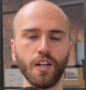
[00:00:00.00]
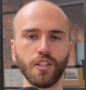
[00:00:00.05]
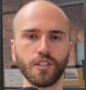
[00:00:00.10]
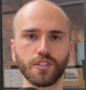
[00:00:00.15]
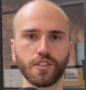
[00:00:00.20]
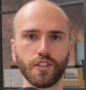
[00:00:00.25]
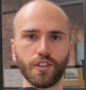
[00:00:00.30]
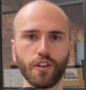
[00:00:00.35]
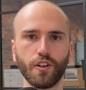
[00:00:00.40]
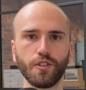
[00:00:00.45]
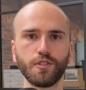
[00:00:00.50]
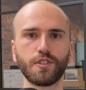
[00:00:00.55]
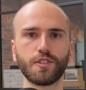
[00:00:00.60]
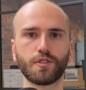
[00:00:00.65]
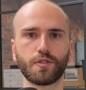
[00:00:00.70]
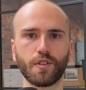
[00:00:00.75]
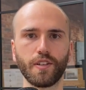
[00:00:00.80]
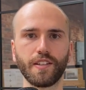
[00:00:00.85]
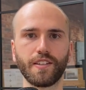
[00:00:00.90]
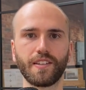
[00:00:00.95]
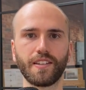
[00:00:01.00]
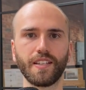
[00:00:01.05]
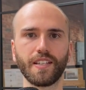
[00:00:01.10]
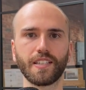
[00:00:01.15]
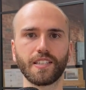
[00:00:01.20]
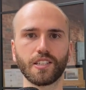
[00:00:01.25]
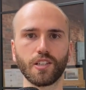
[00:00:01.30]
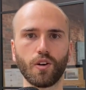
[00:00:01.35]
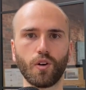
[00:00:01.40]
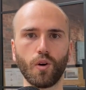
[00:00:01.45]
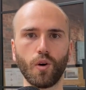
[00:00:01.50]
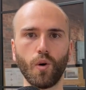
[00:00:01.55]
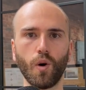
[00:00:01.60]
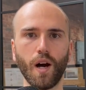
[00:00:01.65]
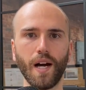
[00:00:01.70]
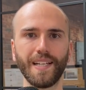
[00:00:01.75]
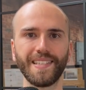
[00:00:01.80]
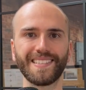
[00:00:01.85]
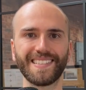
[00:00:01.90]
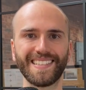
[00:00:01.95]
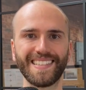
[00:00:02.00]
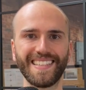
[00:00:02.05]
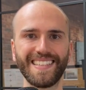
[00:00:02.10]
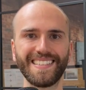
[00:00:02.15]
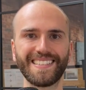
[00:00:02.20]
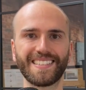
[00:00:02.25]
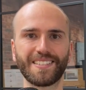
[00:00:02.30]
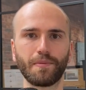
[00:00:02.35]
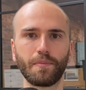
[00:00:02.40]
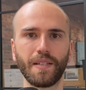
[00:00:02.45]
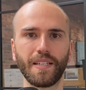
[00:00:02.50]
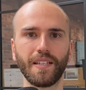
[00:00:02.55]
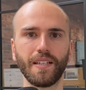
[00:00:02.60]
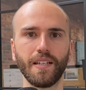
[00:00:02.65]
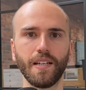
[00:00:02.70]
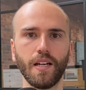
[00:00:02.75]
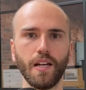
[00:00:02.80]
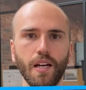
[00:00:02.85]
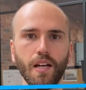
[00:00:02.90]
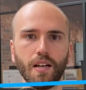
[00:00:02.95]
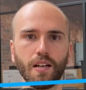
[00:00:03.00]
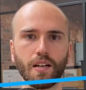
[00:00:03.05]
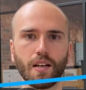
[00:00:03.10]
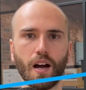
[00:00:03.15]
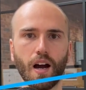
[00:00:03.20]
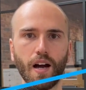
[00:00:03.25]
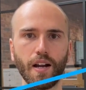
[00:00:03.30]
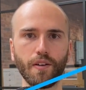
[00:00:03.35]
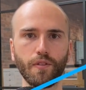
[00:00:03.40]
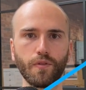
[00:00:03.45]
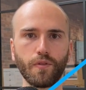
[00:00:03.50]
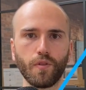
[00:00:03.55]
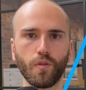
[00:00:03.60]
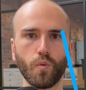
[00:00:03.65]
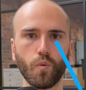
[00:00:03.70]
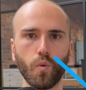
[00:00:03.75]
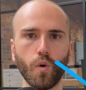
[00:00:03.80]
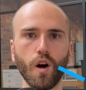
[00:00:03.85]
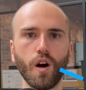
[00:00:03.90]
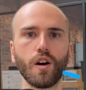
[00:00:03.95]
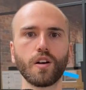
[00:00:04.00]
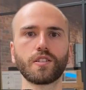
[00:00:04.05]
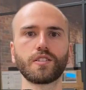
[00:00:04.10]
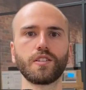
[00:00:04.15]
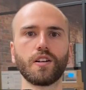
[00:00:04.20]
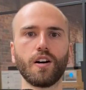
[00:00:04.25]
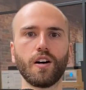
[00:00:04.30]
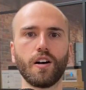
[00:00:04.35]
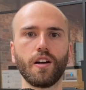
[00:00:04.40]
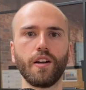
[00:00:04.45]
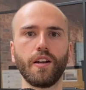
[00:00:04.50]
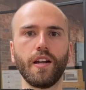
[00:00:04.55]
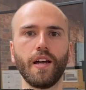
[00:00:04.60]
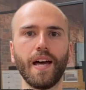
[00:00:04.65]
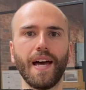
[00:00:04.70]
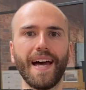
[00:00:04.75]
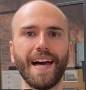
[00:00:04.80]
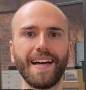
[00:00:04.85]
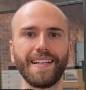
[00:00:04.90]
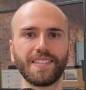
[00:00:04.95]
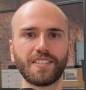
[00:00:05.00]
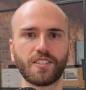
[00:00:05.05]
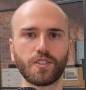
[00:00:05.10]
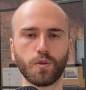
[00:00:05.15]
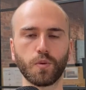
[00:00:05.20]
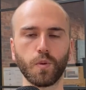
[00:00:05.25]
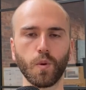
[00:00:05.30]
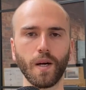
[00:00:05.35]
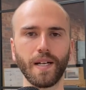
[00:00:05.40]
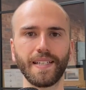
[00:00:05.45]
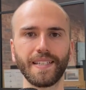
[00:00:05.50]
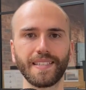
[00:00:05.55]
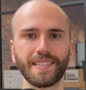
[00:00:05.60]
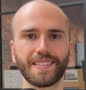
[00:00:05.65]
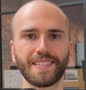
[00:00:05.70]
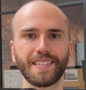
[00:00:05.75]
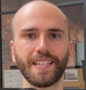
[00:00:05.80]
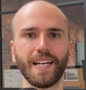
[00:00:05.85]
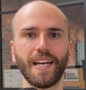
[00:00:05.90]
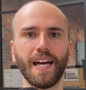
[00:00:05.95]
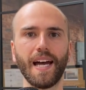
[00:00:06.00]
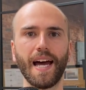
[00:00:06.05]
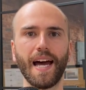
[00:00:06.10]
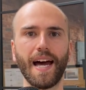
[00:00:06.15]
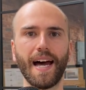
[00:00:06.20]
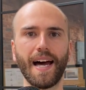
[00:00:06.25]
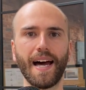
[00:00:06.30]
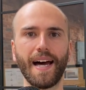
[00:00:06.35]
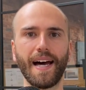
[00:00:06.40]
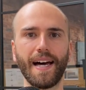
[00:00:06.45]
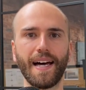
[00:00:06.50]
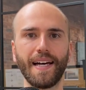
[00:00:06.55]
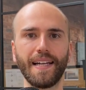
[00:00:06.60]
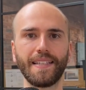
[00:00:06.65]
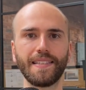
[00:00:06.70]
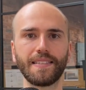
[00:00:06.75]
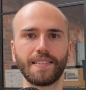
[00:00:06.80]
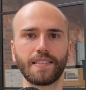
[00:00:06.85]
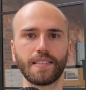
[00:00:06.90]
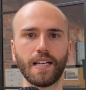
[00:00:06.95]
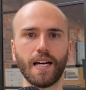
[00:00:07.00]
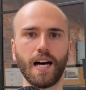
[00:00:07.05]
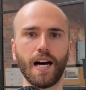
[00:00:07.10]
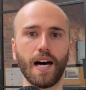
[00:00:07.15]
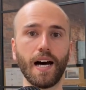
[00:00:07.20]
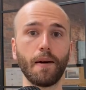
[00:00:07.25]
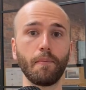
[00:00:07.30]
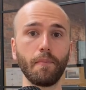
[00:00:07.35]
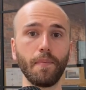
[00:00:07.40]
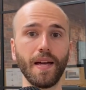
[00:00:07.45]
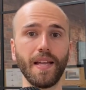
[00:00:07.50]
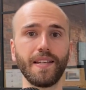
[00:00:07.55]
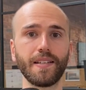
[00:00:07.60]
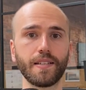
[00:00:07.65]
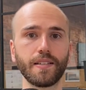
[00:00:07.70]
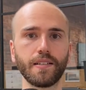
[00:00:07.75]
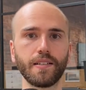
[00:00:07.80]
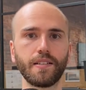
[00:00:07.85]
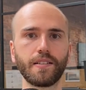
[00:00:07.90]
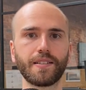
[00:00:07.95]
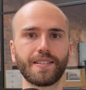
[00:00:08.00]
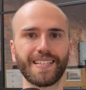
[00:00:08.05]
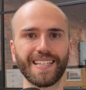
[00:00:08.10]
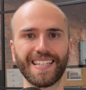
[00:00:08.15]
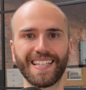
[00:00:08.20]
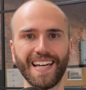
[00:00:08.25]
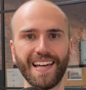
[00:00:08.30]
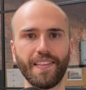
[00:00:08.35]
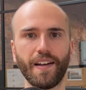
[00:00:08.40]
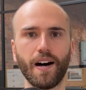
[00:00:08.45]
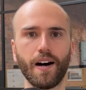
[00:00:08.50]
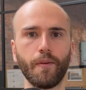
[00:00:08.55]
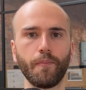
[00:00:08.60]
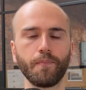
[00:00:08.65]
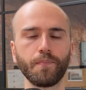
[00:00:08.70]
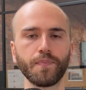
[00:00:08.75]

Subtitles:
So those three things always need to be kind of worked on and tweaked and amended together.